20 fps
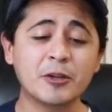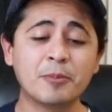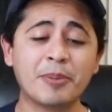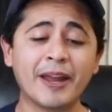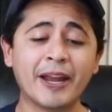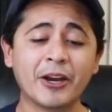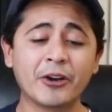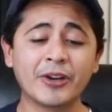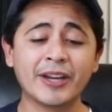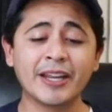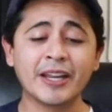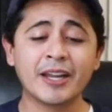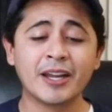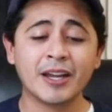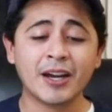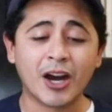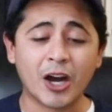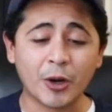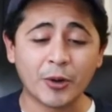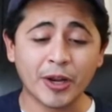Perry,
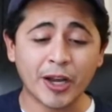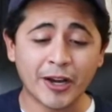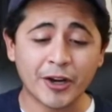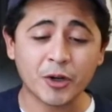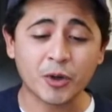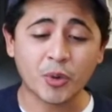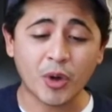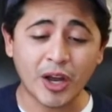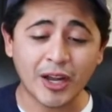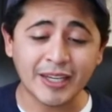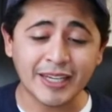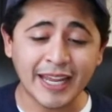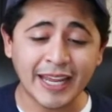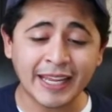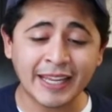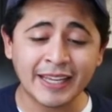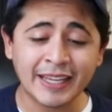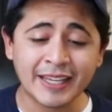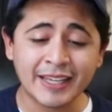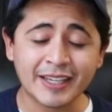Ariana
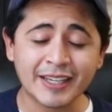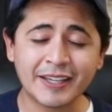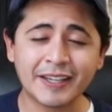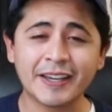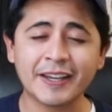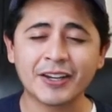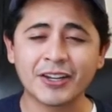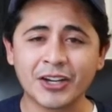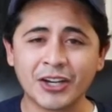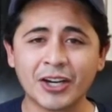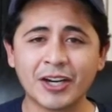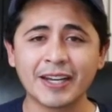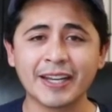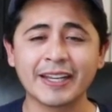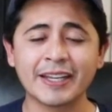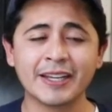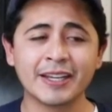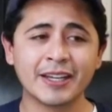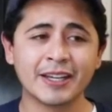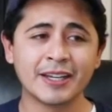Grande, Kid
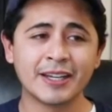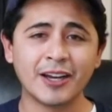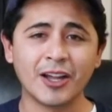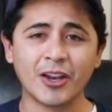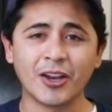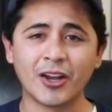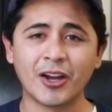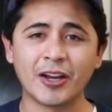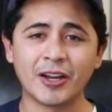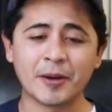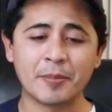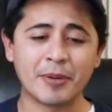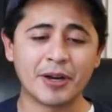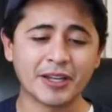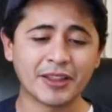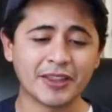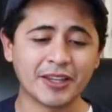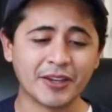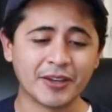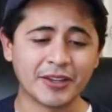Cudi,
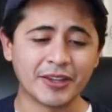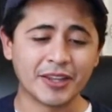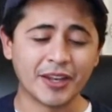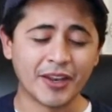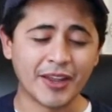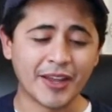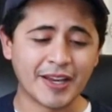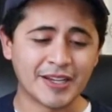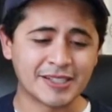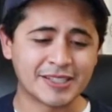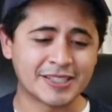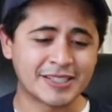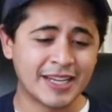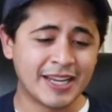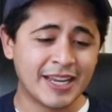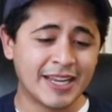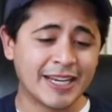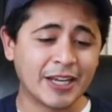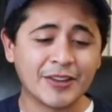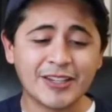among the list.
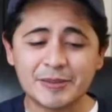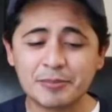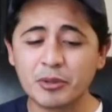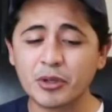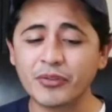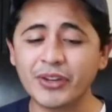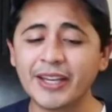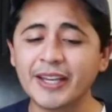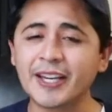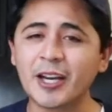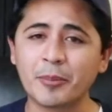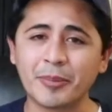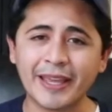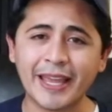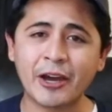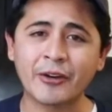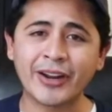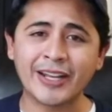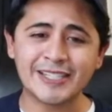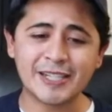Now, this movie coming
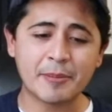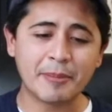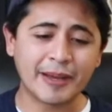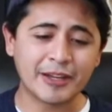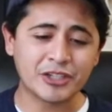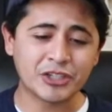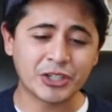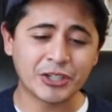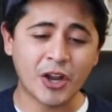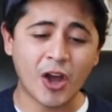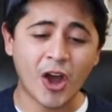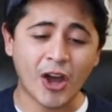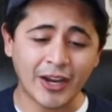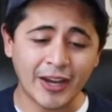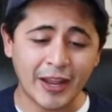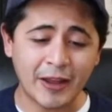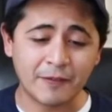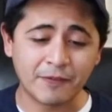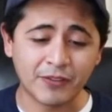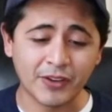out, as I mentioned, on
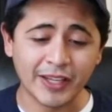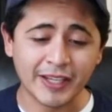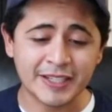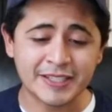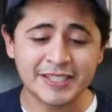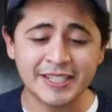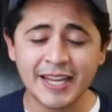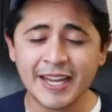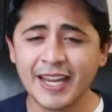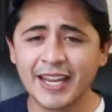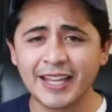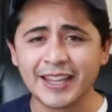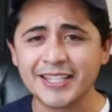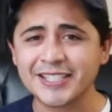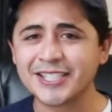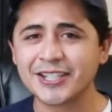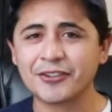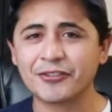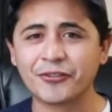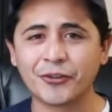Netflix. This
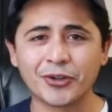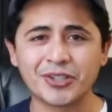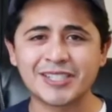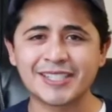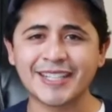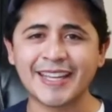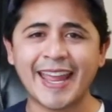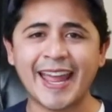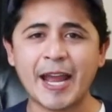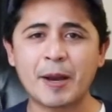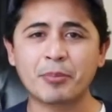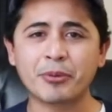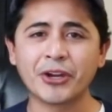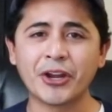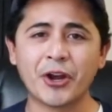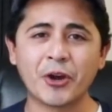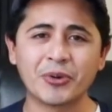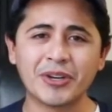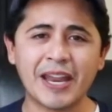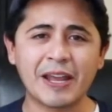is the first
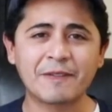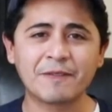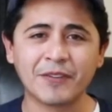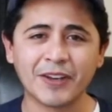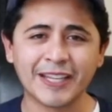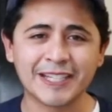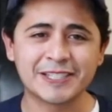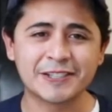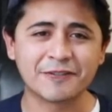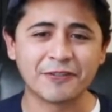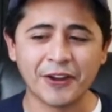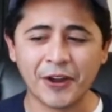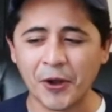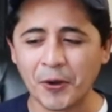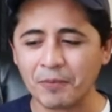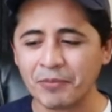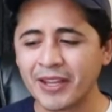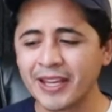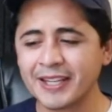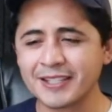DiCaprio Netflix
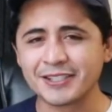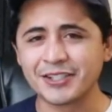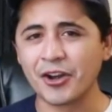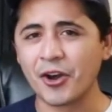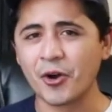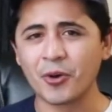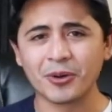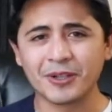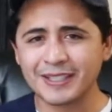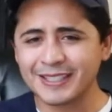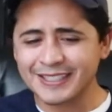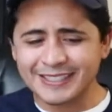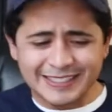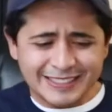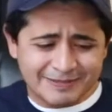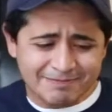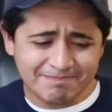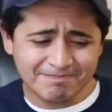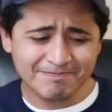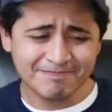film, so
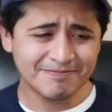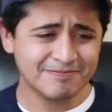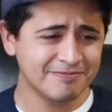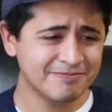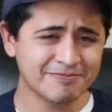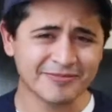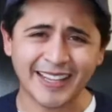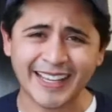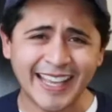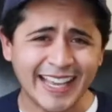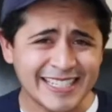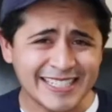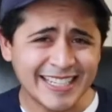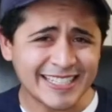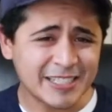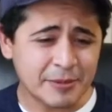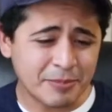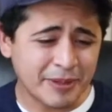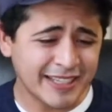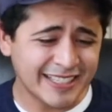I guess
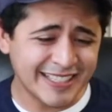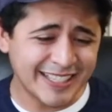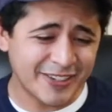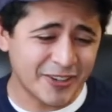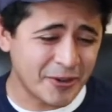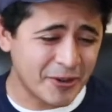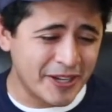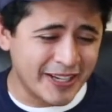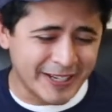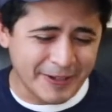that's a big deal.